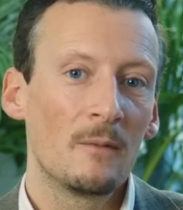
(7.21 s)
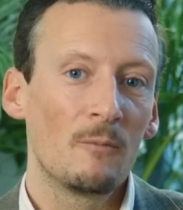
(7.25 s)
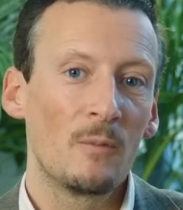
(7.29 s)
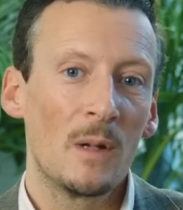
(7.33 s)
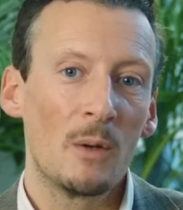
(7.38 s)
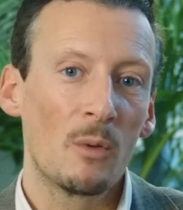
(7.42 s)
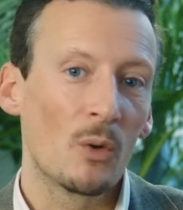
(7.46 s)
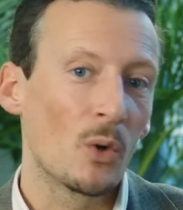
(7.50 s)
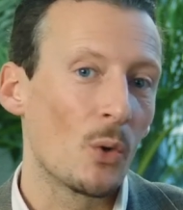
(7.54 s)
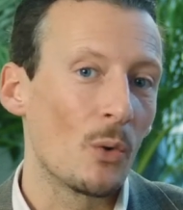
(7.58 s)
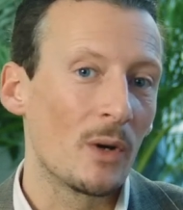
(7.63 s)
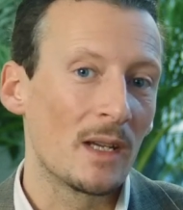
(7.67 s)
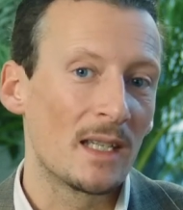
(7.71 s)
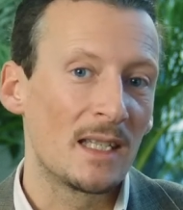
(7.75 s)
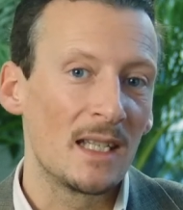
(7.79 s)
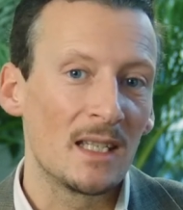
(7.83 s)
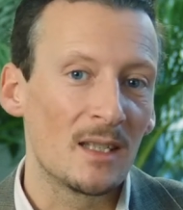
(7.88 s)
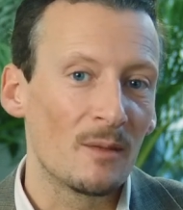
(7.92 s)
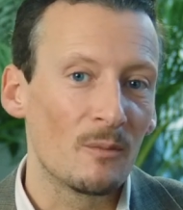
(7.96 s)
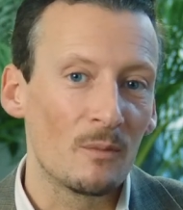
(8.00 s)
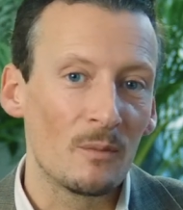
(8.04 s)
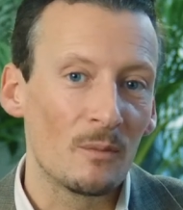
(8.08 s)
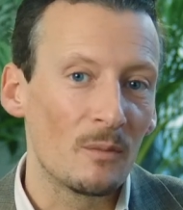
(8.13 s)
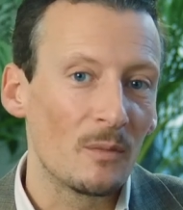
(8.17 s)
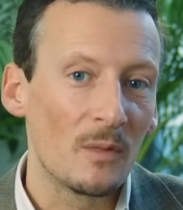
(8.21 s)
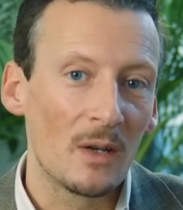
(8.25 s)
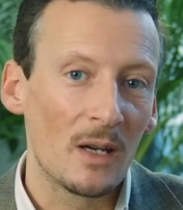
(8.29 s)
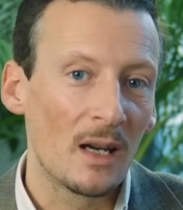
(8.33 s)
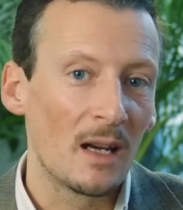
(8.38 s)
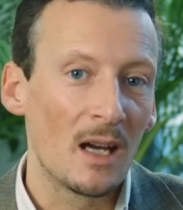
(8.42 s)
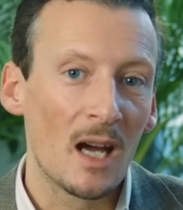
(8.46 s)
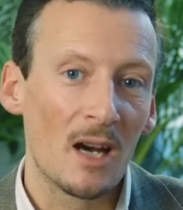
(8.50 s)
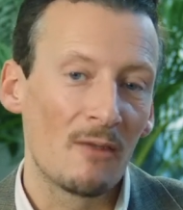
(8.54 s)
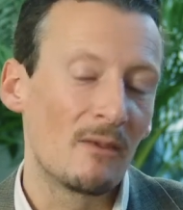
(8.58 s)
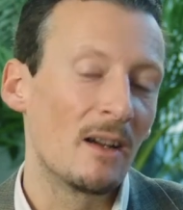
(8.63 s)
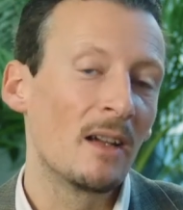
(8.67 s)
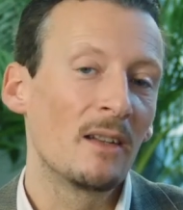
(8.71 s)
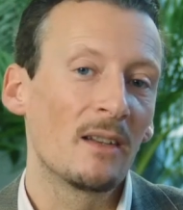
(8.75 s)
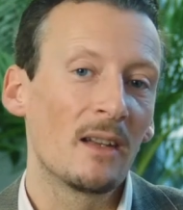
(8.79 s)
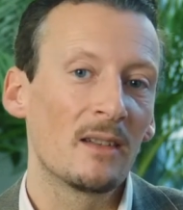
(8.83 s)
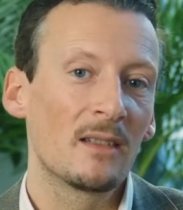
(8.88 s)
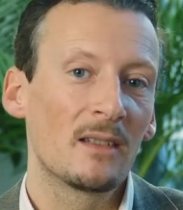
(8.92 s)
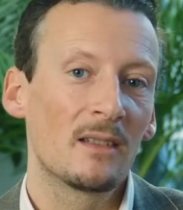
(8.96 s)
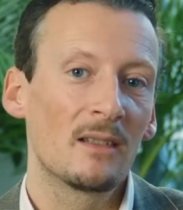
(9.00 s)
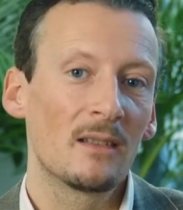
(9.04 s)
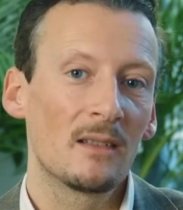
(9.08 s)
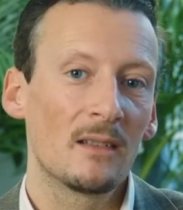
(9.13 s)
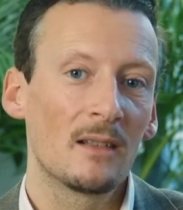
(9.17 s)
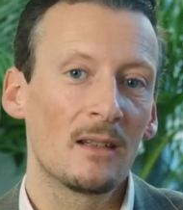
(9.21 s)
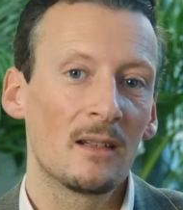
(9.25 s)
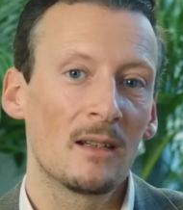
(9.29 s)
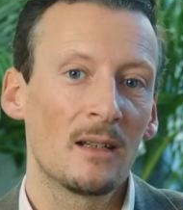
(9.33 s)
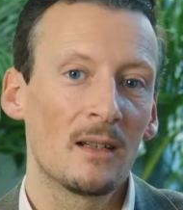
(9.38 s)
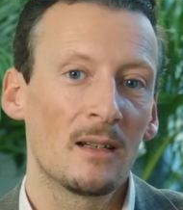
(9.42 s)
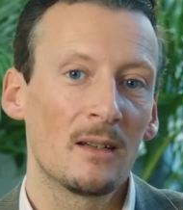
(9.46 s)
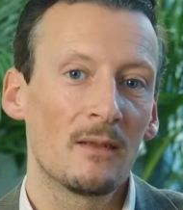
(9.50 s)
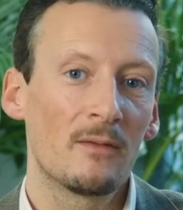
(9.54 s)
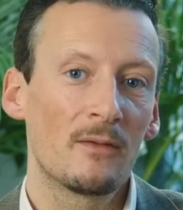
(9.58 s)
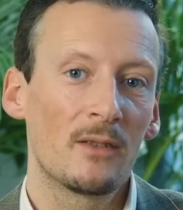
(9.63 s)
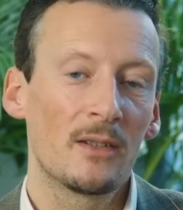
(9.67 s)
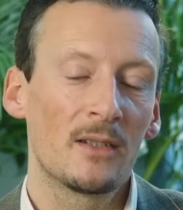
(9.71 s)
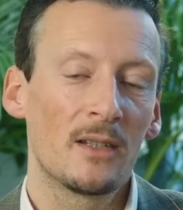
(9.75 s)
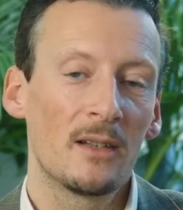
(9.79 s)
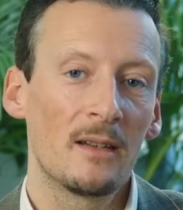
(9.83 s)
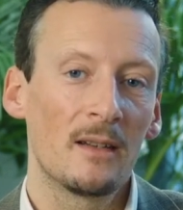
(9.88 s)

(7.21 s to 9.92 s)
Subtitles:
we will always need them around us for